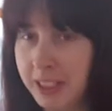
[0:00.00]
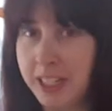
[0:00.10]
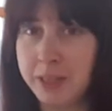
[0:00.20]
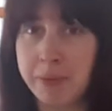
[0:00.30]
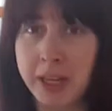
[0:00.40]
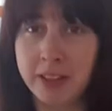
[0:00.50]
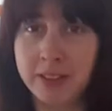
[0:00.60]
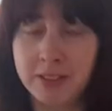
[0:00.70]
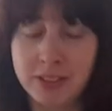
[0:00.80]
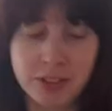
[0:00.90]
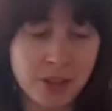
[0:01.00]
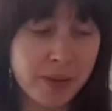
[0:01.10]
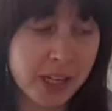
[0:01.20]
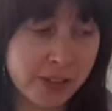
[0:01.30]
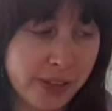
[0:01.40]
has been so
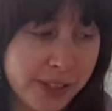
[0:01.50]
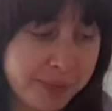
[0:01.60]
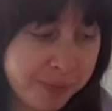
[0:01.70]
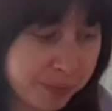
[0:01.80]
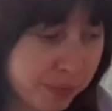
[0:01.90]
much fun